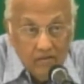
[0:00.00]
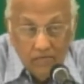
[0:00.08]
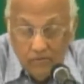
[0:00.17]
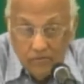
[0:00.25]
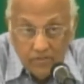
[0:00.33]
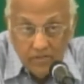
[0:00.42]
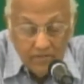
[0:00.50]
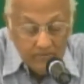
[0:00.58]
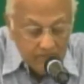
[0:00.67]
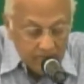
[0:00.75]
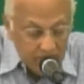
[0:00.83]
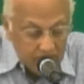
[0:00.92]
Of course, the
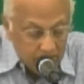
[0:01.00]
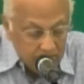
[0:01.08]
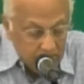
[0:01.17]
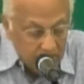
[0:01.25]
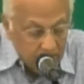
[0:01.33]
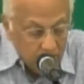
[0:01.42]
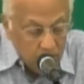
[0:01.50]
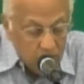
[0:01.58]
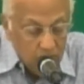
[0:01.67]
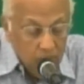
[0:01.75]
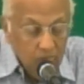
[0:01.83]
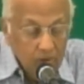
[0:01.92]
devil is there to say no.
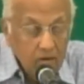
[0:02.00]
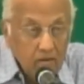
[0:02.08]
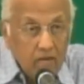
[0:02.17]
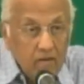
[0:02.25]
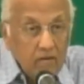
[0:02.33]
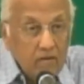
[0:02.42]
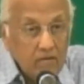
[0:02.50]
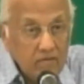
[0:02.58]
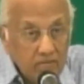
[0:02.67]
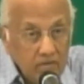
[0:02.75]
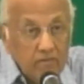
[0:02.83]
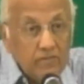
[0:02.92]

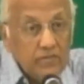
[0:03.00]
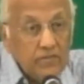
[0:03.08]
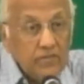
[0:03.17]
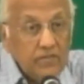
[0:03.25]
This